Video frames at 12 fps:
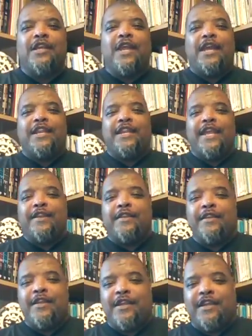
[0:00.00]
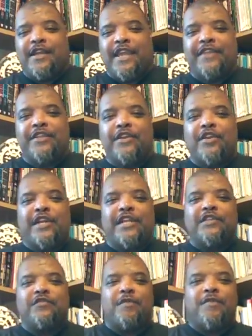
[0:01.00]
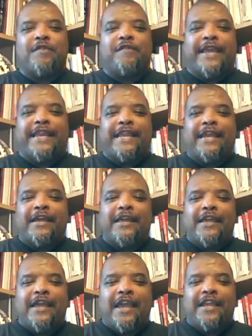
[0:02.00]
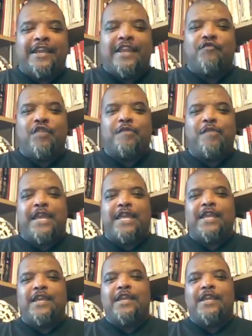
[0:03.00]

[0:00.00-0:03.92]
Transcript: and then gather knowledge from the failure and then repeat